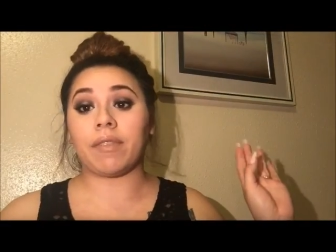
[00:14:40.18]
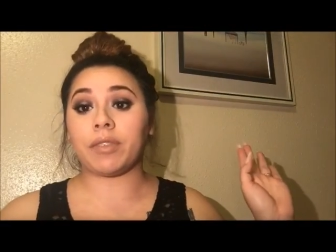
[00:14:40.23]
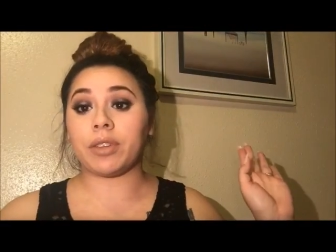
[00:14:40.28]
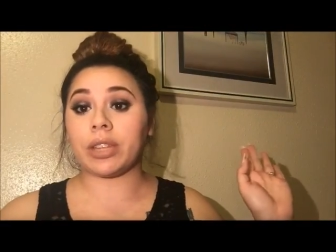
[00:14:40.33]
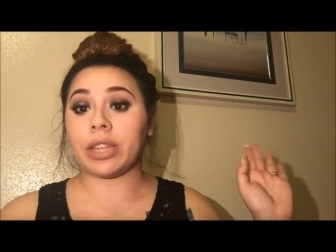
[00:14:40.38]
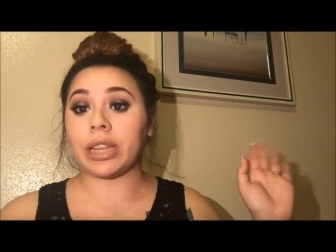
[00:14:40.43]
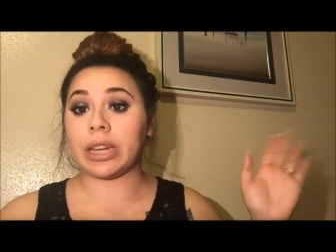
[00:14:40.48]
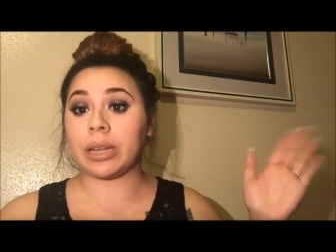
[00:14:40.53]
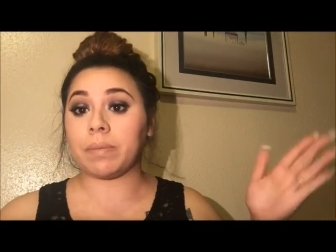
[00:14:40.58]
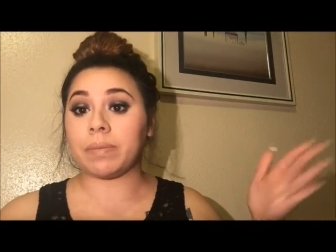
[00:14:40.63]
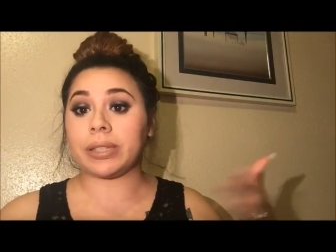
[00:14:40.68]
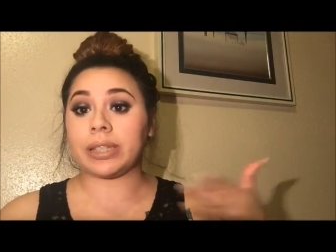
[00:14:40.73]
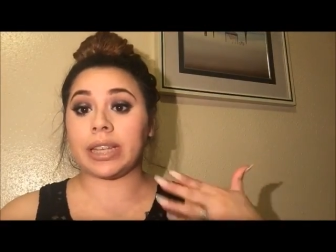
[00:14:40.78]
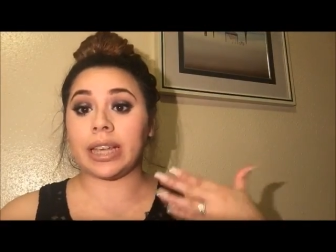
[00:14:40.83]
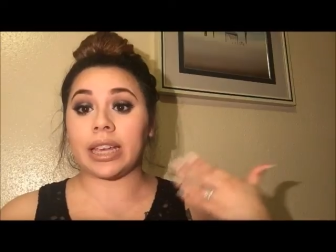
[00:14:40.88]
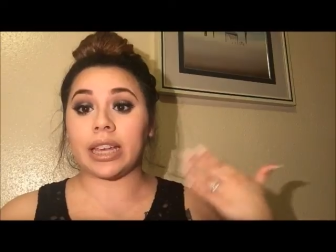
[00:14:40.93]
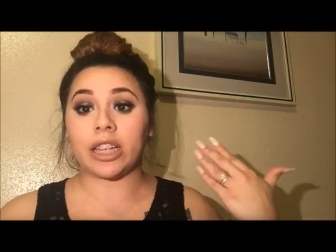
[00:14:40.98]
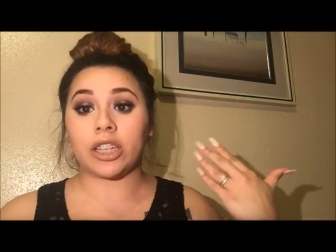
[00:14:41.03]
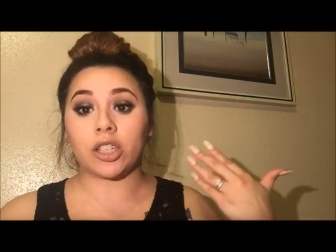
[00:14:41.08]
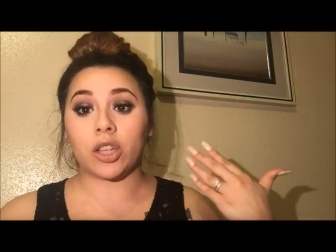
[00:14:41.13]
after the
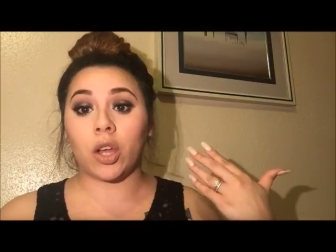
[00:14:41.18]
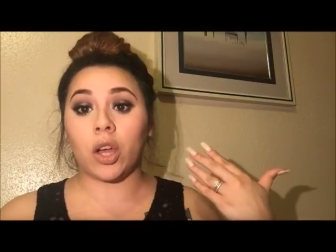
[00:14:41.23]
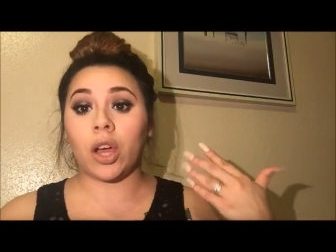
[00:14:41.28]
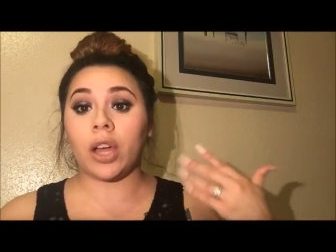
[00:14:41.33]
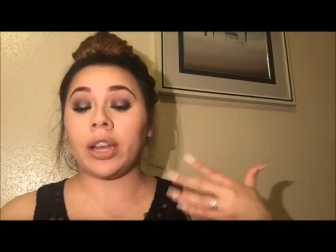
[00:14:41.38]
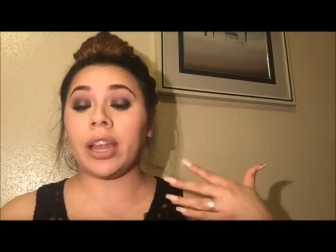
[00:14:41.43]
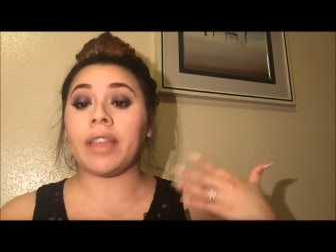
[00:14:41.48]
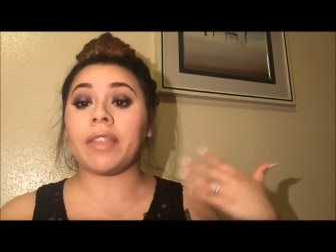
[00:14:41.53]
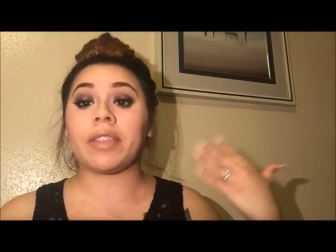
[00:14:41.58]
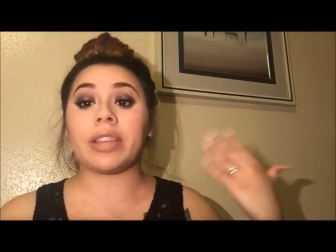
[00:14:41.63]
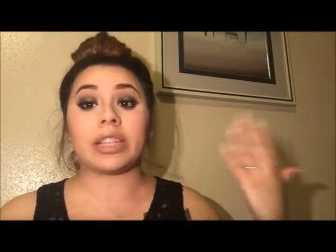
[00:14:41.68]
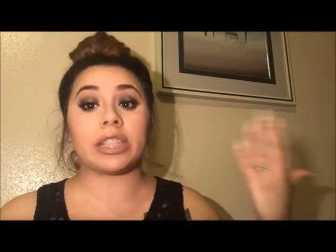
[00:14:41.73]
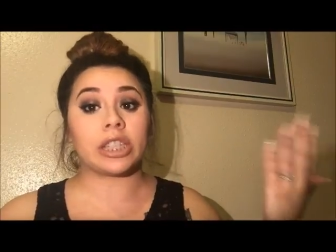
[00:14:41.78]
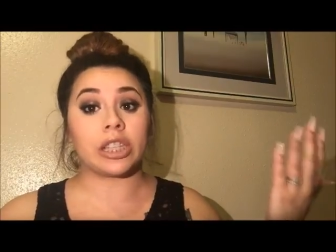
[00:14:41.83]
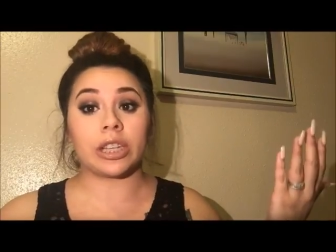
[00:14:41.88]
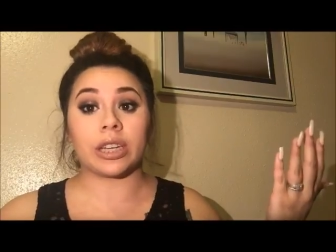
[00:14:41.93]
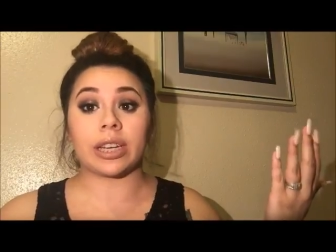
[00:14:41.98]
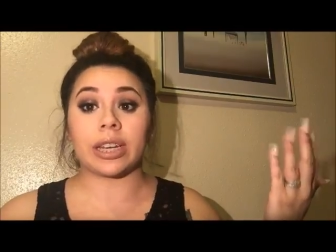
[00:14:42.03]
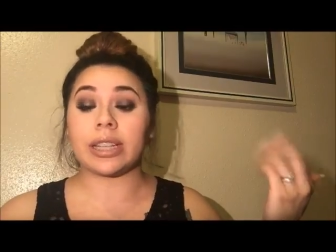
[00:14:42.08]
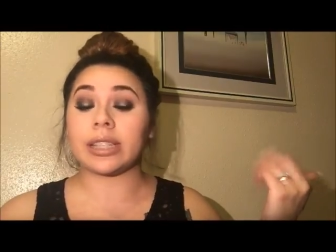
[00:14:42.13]
lipstick is on, this
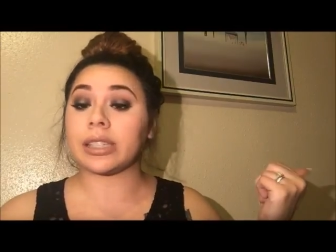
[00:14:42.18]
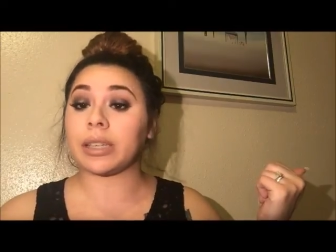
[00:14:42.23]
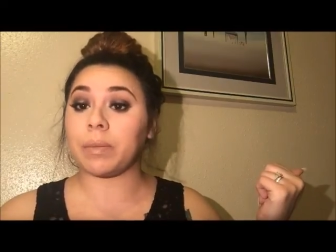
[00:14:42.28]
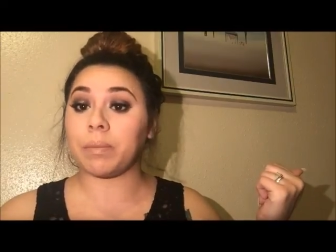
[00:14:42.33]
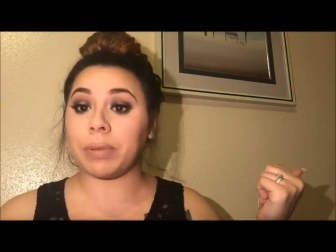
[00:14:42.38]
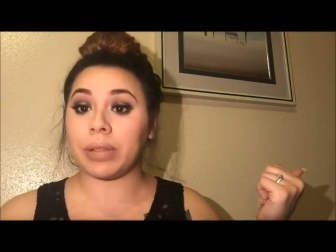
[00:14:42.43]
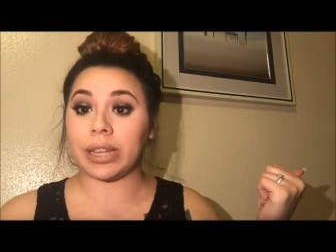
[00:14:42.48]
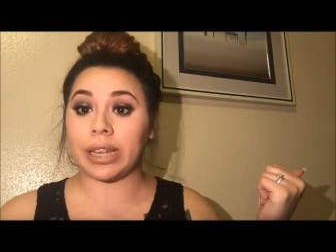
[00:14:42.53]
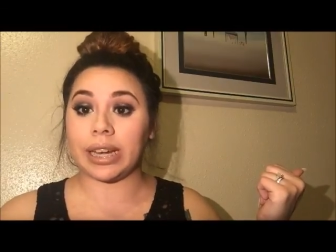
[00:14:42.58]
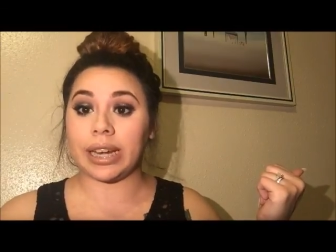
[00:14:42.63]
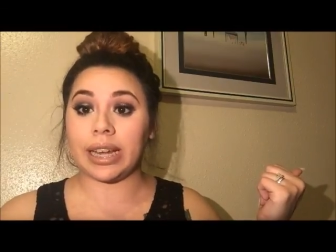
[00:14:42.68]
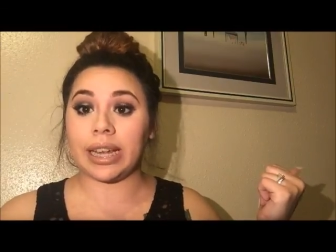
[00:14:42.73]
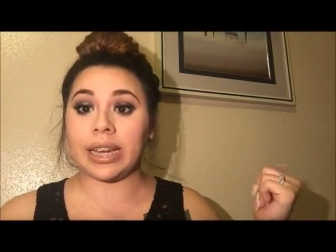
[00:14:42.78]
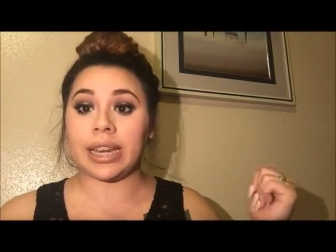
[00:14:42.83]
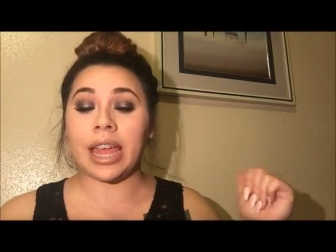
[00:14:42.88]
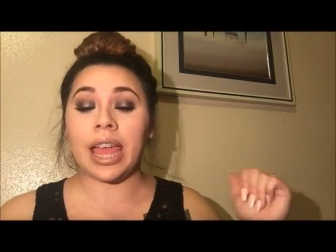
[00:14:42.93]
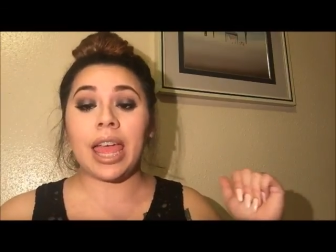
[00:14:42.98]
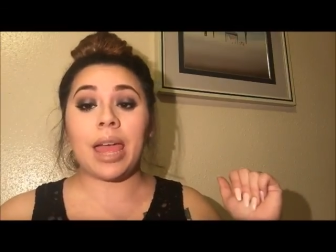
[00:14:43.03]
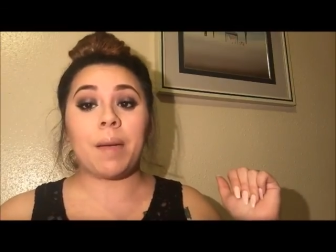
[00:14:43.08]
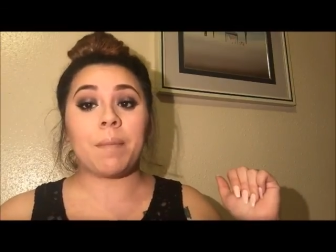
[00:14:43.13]
look is completed.